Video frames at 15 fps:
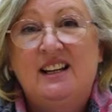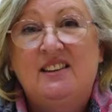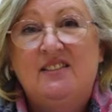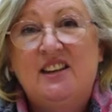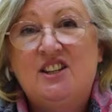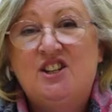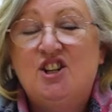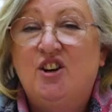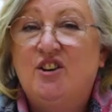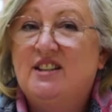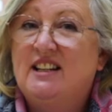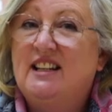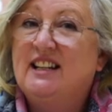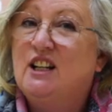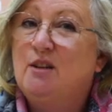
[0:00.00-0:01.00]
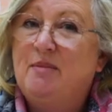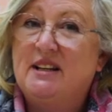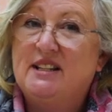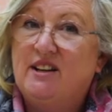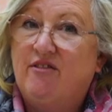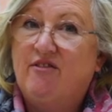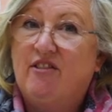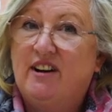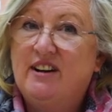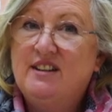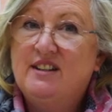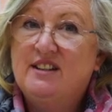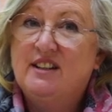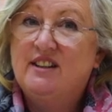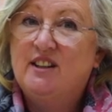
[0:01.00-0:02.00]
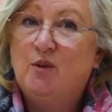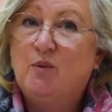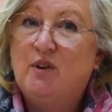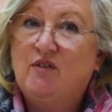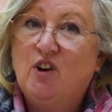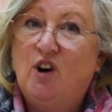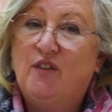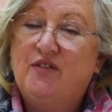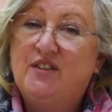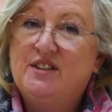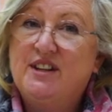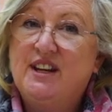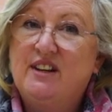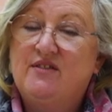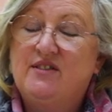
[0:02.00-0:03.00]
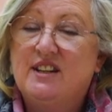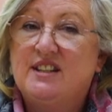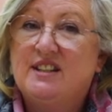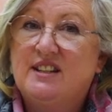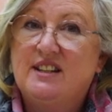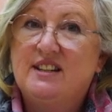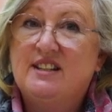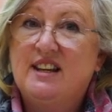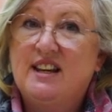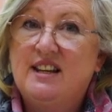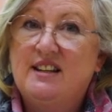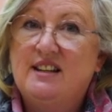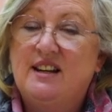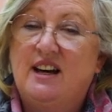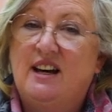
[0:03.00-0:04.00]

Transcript: This year is a little bit different in that we've got the safe distancing